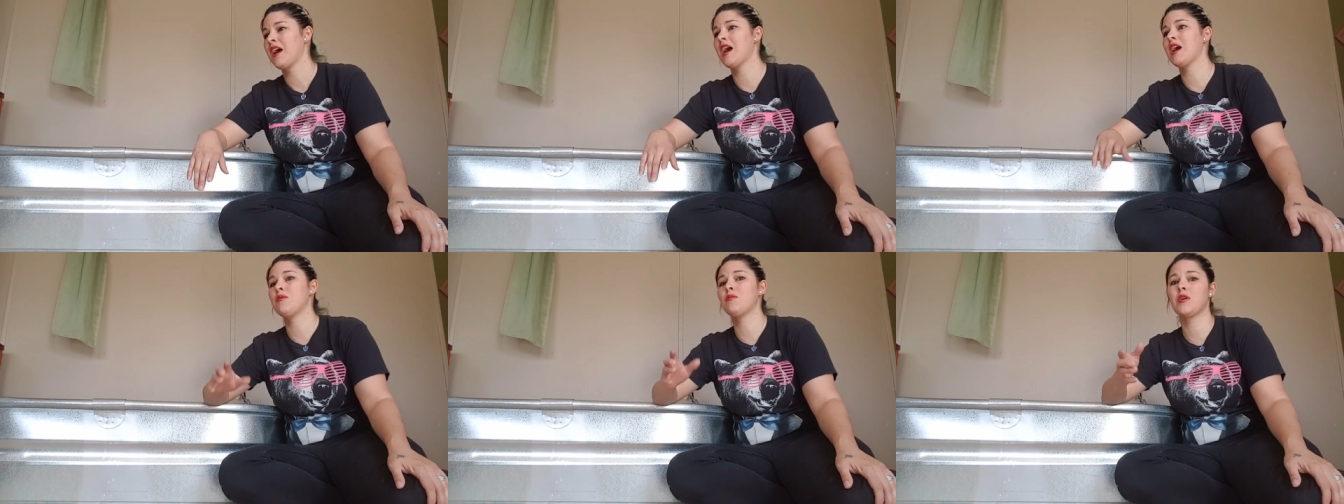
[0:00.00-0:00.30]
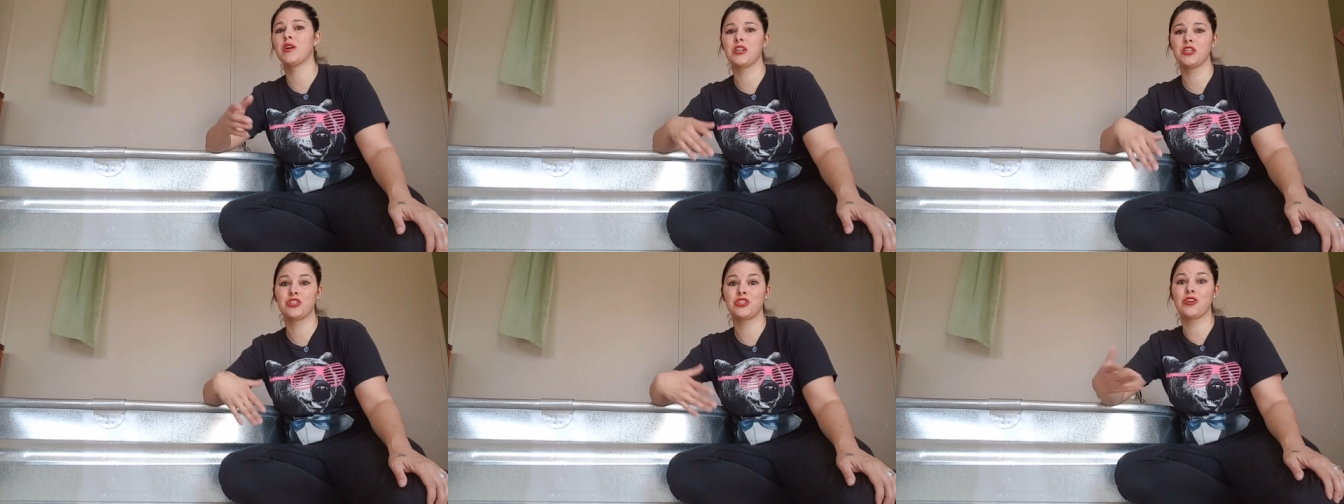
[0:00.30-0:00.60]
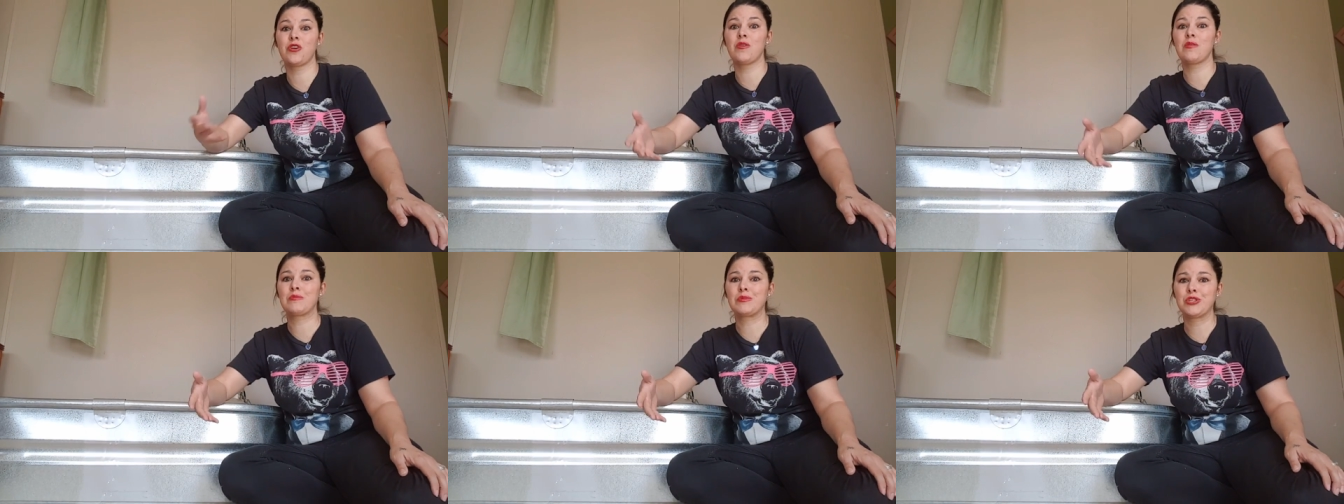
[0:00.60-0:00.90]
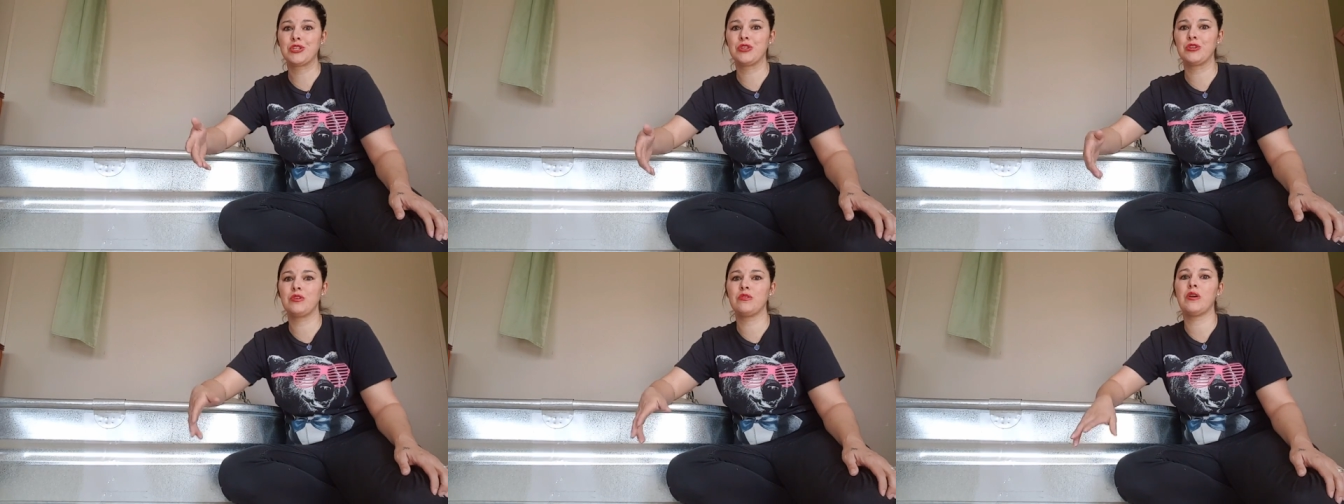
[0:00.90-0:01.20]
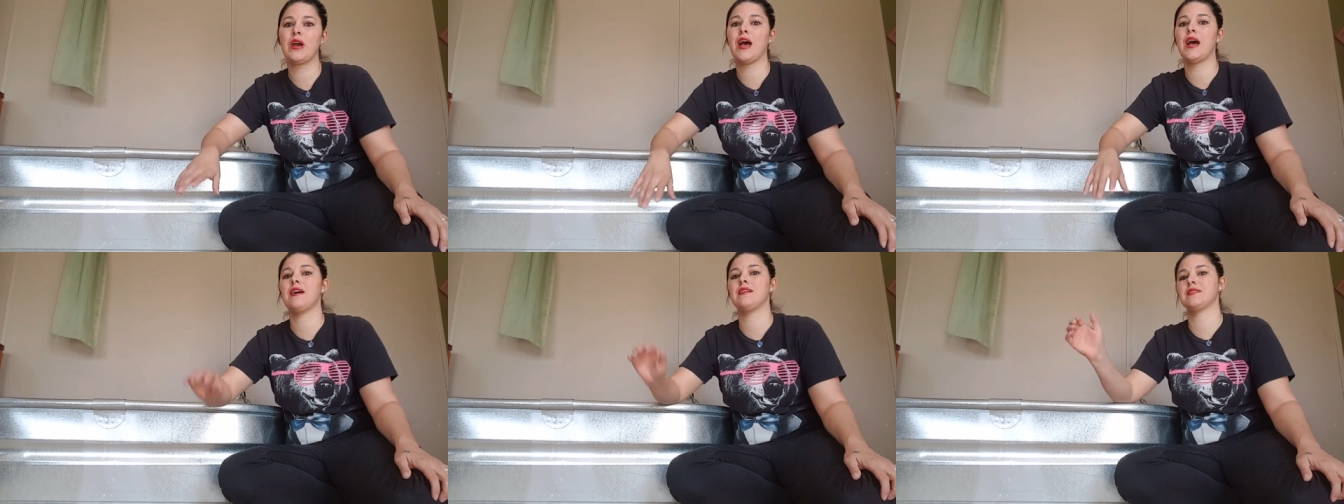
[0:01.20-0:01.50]
I want to show them to
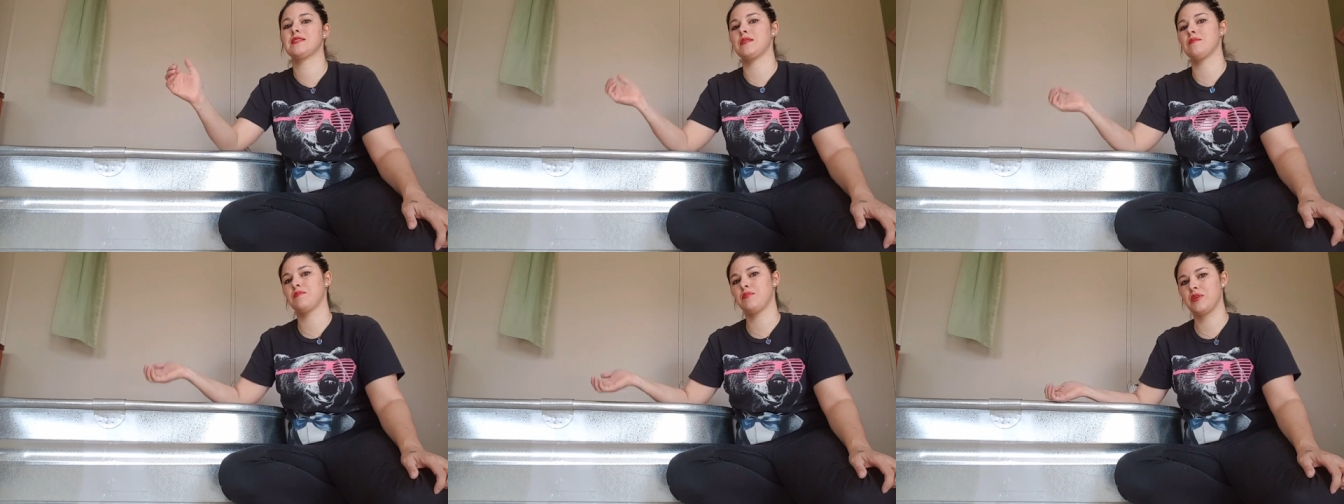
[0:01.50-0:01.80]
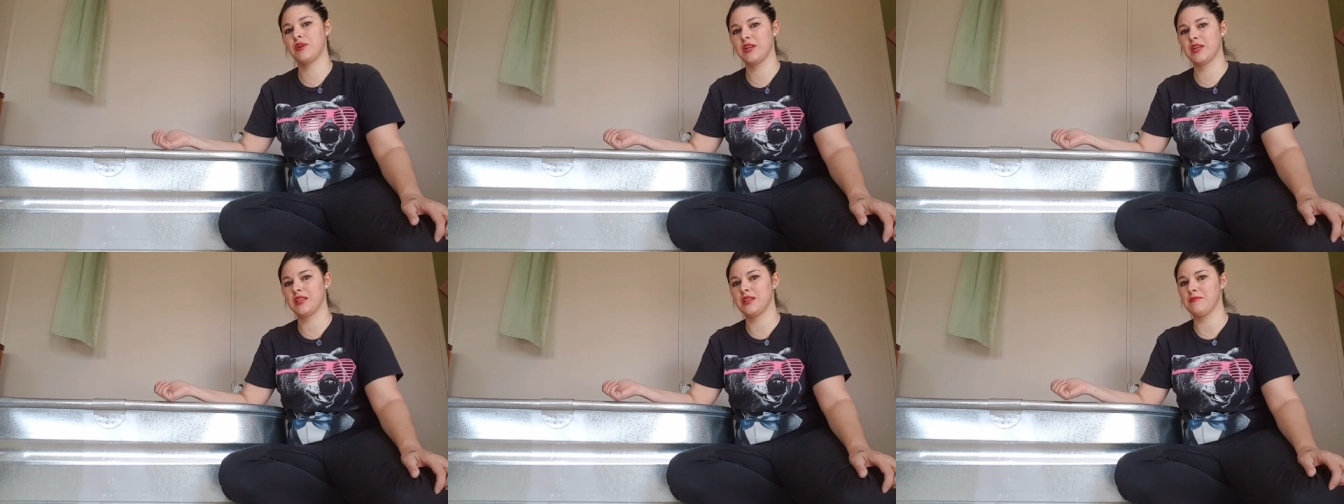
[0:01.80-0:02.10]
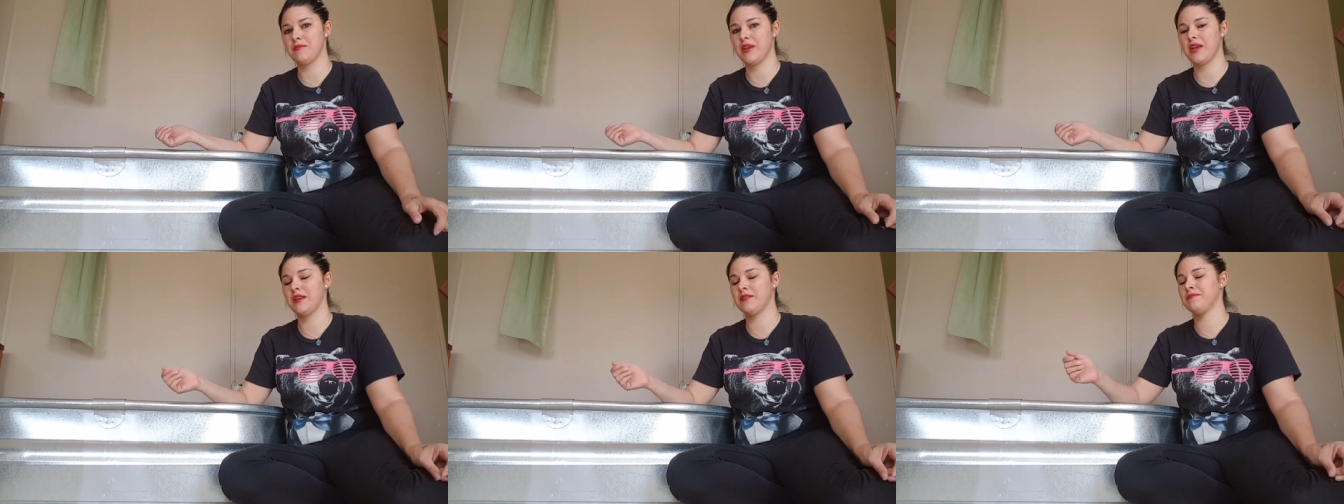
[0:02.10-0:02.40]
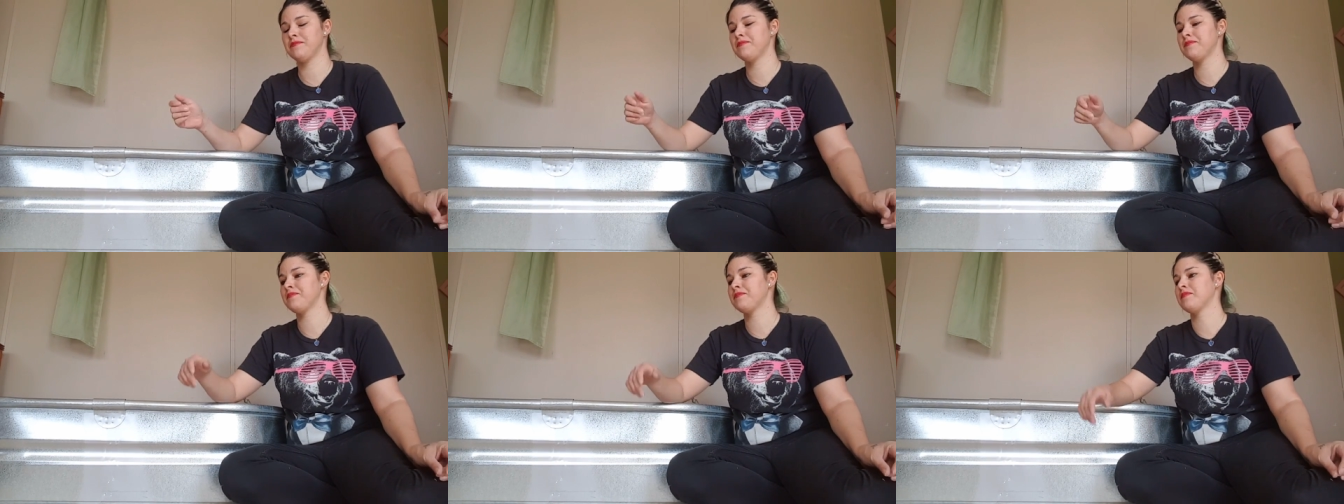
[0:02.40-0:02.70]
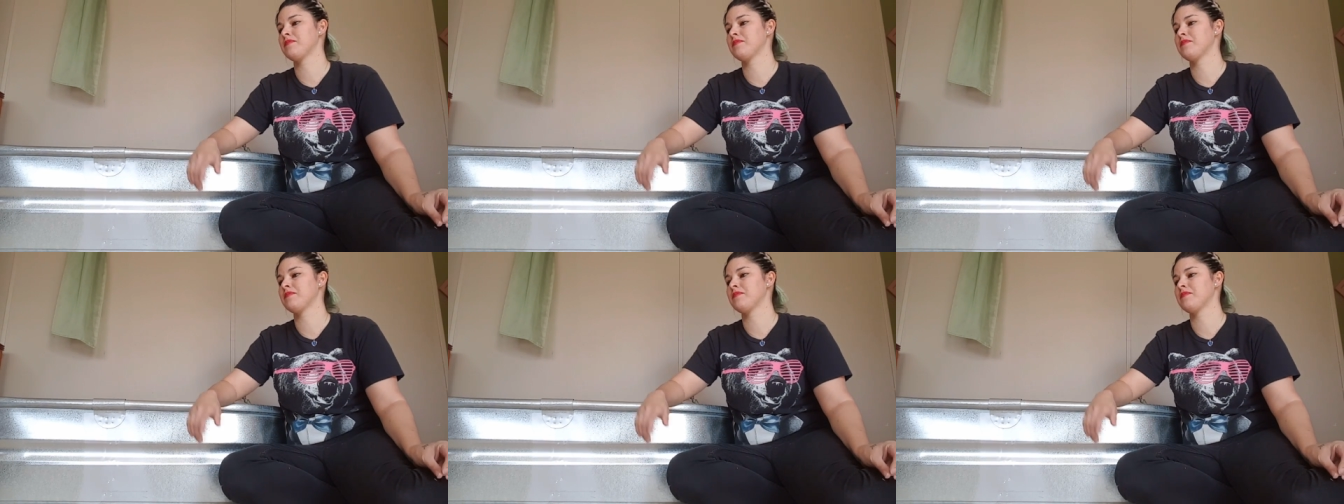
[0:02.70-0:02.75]
you as I'm putting them in.